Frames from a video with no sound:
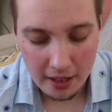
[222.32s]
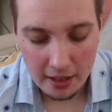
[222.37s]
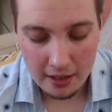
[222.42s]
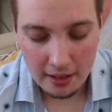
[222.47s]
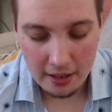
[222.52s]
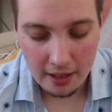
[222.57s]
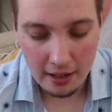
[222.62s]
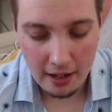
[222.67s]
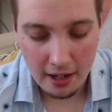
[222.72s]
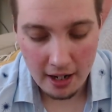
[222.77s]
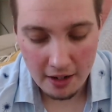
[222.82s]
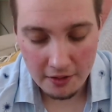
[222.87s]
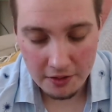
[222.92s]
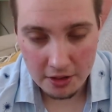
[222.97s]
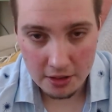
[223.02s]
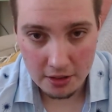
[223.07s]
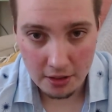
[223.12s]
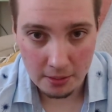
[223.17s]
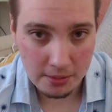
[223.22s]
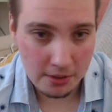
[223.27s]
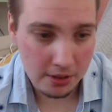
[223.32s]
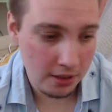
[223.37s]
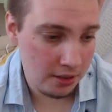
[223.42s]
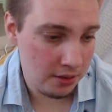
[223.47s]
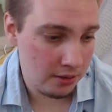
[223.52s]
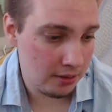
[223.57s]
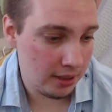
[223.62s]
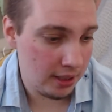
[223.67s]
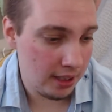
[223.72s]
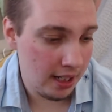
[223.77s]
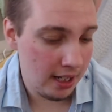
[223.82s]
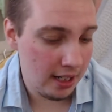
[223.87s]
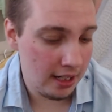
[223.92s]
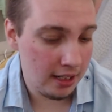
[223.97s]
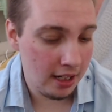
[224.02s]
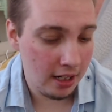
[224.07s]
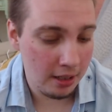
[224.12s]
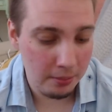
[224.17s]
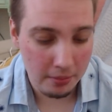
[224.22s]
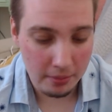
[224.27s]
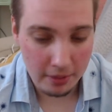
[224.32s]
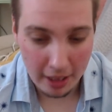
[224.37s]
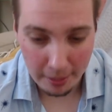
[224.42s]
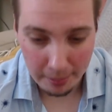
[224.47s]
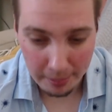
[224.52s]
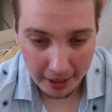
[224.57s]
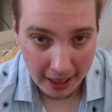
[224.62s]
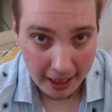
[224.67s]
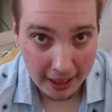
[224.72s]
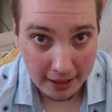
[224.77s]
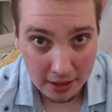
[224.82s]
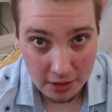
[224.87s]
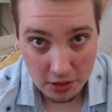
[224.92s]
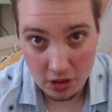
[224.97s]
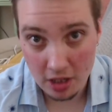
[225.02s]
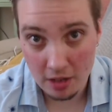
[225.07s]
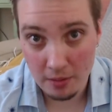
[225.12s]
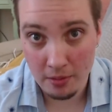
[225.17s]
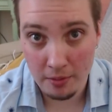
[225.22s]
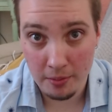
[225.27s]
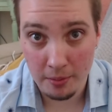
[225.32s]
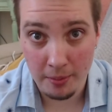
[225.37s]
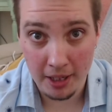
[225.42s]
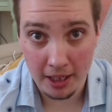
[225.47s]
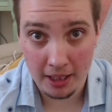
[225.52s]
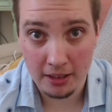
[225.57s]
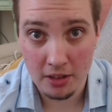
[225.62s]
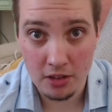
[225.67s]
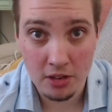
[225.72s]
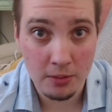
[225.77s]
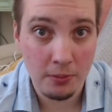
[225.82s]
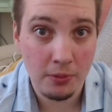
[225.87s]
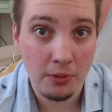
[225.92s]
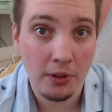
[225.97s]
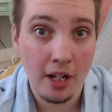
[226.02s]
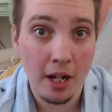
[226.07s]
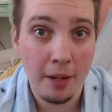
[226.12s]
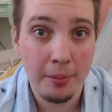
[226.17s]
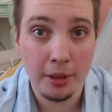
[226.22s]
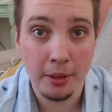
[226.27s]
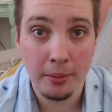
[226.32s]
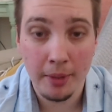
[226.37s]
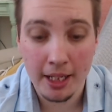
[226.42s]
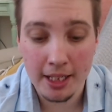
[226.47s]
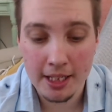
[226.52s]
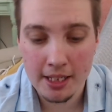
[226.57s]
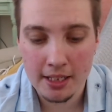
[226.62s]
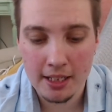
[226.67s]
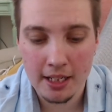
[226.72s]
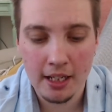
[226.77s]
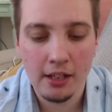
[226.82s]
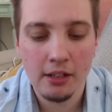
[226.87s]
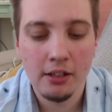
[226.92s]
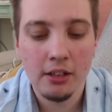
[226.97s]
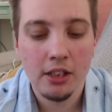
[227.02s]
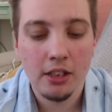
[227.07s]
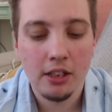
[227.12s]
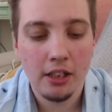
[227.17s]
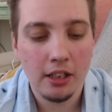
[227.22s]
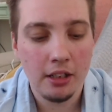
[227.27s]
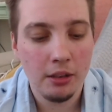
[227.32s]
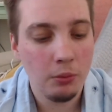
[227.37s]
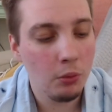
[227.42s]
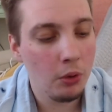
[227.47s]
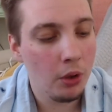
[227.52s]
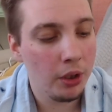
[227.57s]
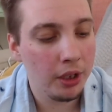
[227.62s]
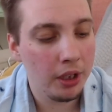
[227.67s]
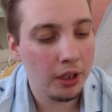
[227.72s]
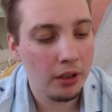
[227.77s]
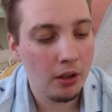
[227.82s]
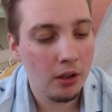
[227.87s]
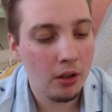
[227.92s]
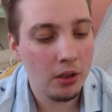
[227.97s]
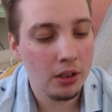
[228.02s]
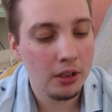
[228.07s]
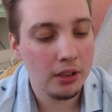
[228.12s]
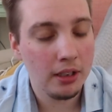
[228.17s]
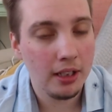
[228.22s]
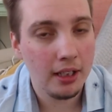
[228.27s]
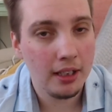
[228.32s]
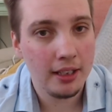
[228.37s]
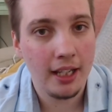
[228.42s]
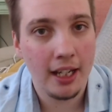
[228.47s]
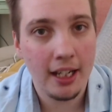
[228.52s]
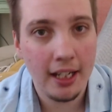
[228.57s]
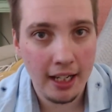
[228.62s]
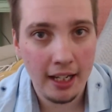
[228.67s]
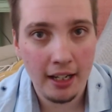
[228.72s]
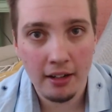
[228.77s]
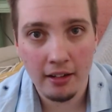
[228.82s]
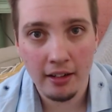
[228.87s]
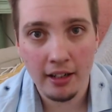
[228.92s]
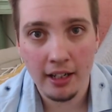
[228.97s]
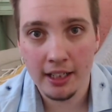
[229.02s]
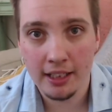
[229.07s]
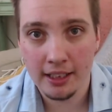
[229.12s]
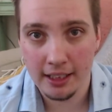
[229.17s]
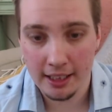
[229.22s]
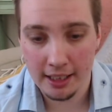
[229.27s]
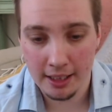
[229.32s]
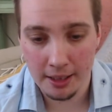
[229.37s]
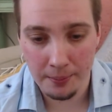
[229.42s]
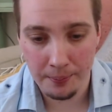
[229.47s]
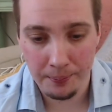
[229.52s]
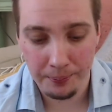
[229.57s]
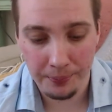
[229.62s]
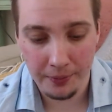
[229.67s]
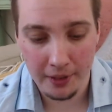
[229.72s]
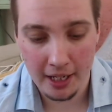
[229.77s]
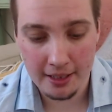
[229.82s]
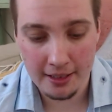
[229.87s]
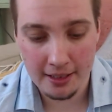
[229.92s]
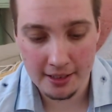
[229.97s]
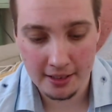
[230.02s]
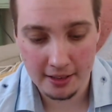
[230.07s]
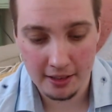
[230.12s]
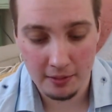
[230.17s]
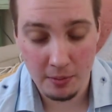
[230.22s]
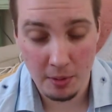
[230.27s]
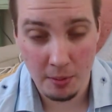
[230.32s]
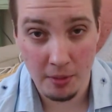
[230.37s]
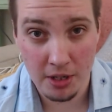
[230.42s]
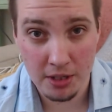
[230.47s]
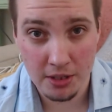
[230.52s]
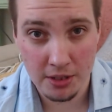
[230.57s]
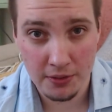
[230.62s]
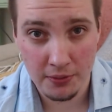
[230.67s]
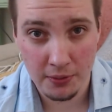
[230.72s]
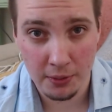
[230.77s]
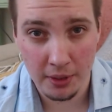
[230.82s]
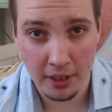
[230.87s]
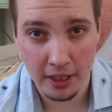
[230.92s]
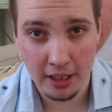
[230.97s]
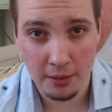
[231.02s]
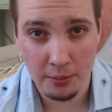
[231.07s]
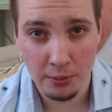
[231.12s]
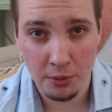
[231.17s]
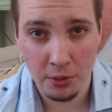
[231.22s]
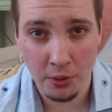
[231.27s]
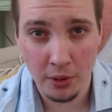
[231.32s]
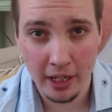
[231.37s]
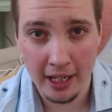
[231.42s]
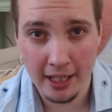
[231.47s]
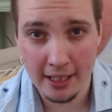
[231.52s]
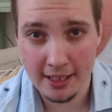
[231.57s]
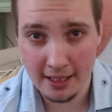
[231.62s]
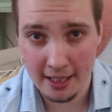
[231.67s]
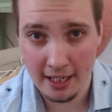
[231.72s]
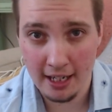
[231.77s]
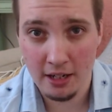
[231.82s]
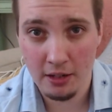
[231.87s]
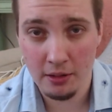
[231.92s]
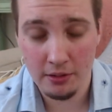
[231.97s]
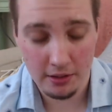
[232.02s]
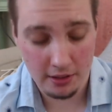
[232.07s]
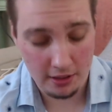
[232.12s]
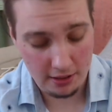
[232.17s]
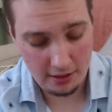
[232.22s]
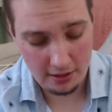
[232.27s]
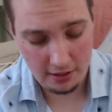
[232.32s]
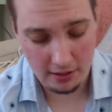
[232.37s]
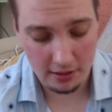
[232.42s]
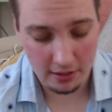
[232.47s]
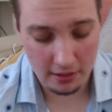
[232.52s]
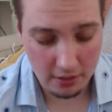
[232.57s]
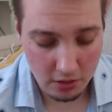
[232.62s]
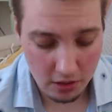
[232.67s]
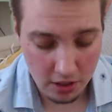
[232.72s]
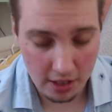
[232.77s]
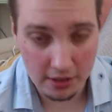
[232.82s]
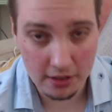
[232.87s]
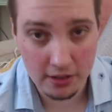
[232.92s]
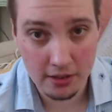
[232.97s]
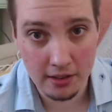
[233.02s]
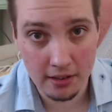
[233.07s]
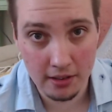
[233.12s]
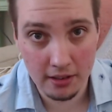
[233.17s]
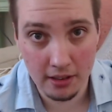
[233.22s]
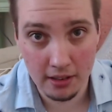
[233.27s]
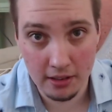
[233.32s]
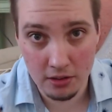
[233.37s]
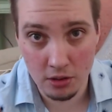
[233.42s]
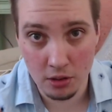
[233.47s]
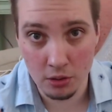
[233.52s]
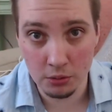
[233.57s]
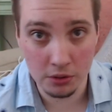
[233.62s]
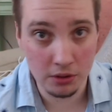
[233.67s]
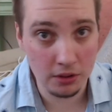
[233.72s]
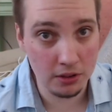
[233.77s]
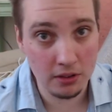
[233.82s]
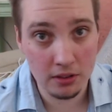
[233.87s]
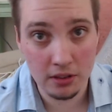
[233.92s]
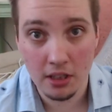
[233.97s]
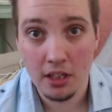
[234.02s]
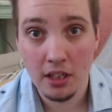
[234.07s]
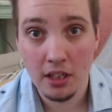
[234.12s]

Now, after top surgery, I'm now back in the gym. I've been back in the gym for a couple of months now, working on that area. It doesn't give me much dysphoria anymore. It's now this chest, shoulders,